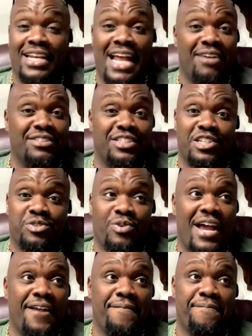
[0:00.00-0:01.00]
out just
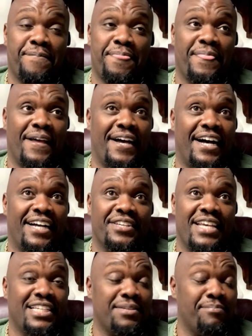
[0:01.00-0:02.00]
right. You
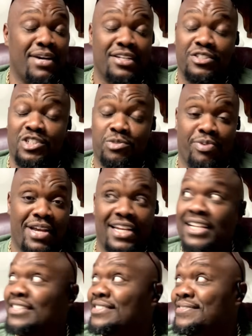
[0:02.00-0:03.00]
hit the button, you spread
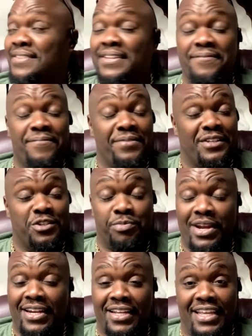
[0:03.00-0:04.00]
it
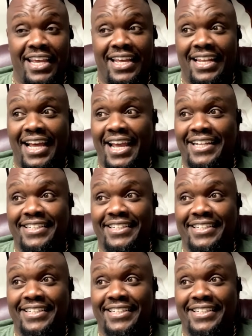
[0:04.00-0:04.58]
again. Like